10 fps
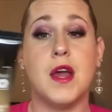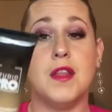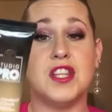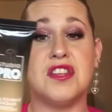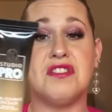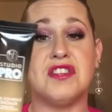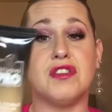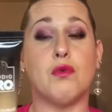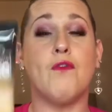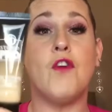This is just
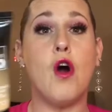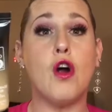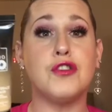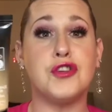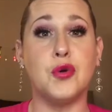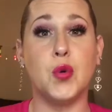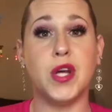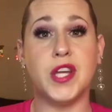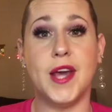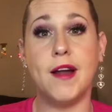far too
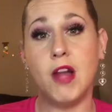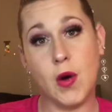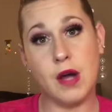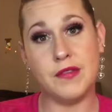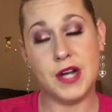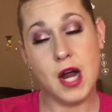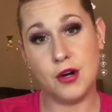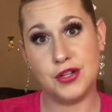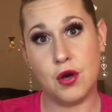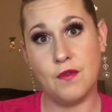yellow of an
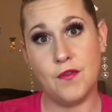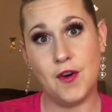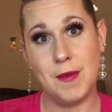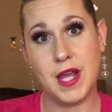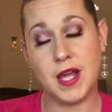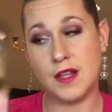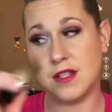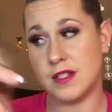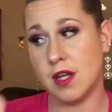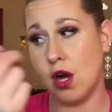undertone for me,
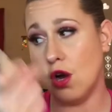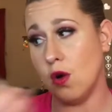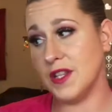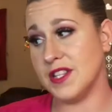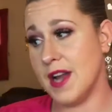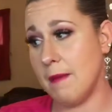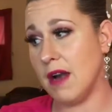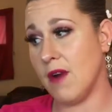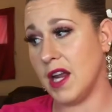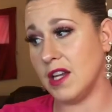so it's not my
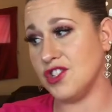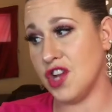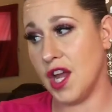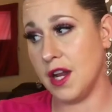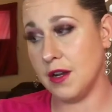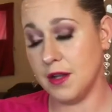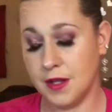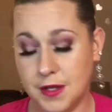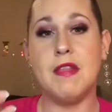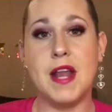right shade.
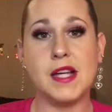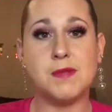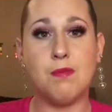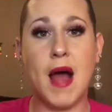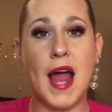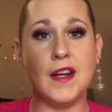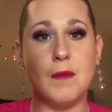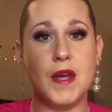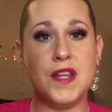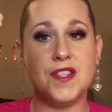And the next item
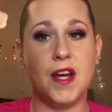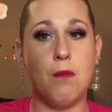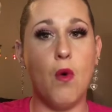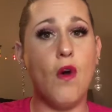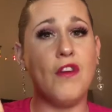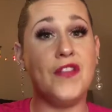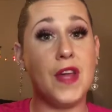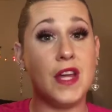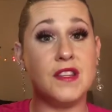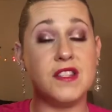is a Morphe
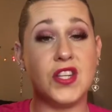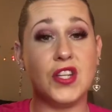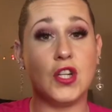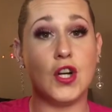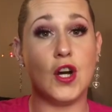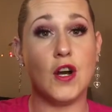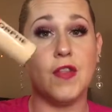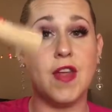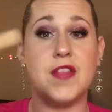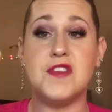concealer
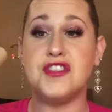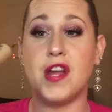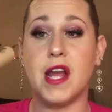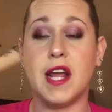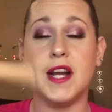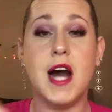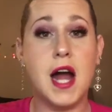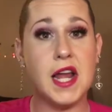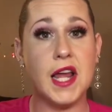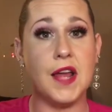in the shade
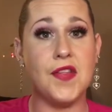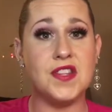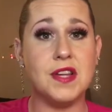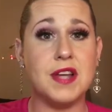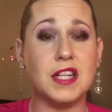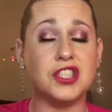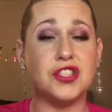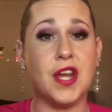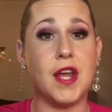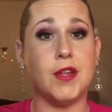Honey. This is
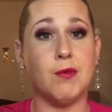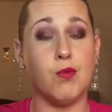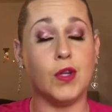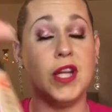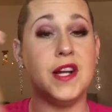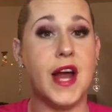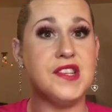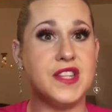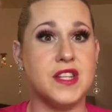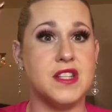actually really
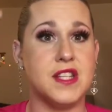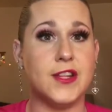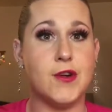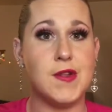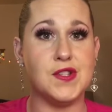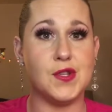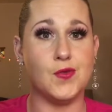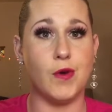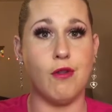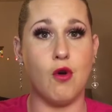nice concealer. This is
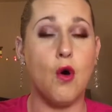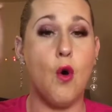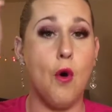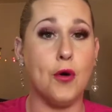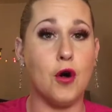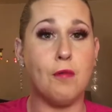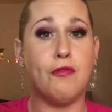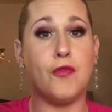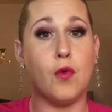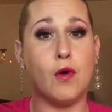one of their older
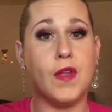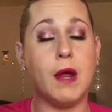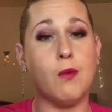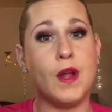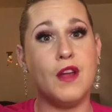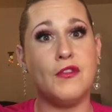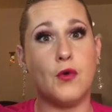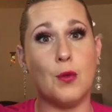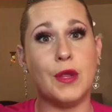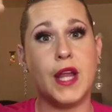before they
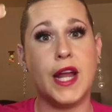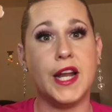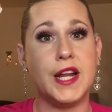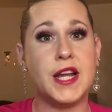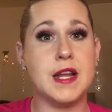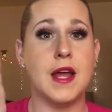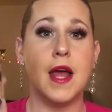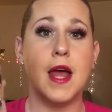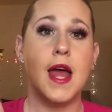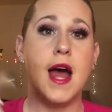reformulated it,
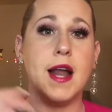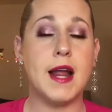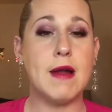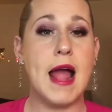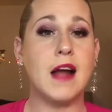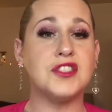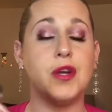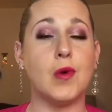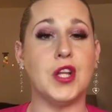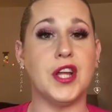and I actually
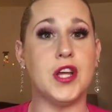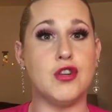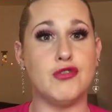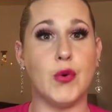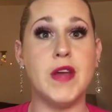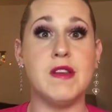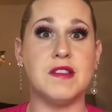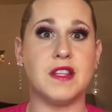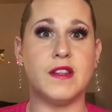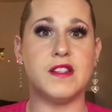really enjoy this
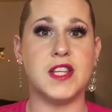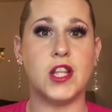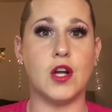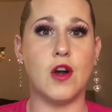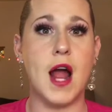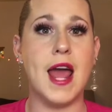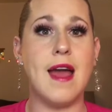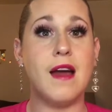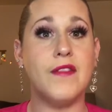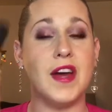concealer. I
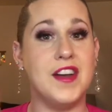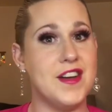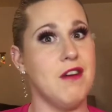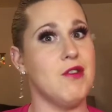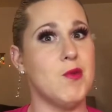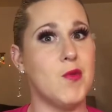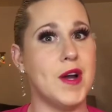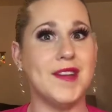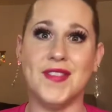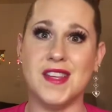have another one
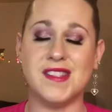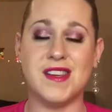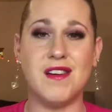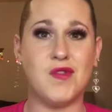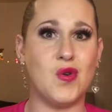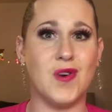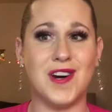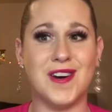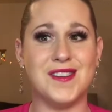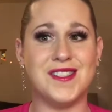of this, of
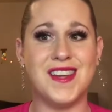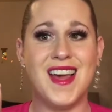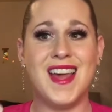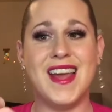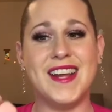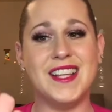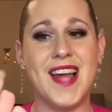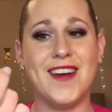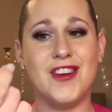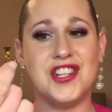course, in a
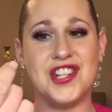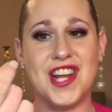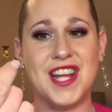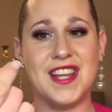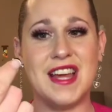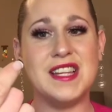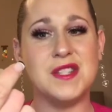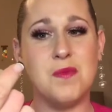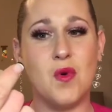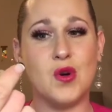lighter shade that is
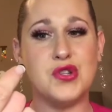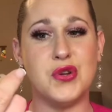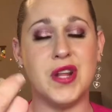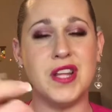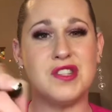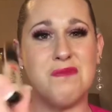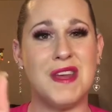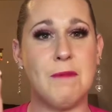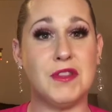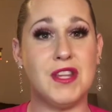more suiting to
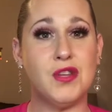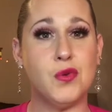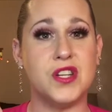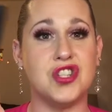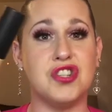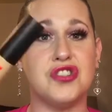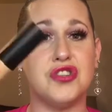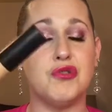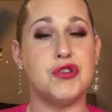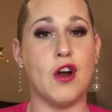me, but this one is just
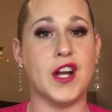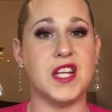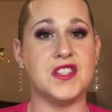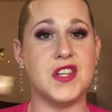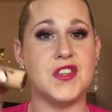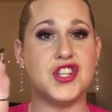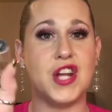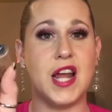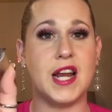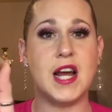too dark. It's in the
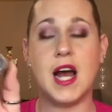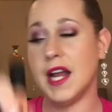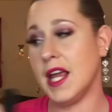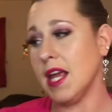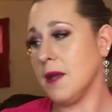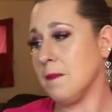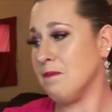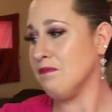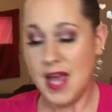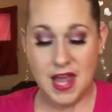shade Honey.
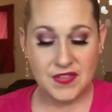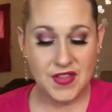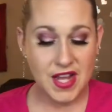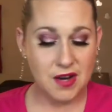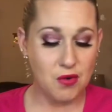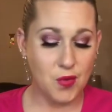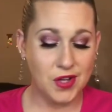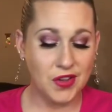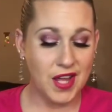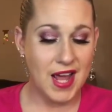And then really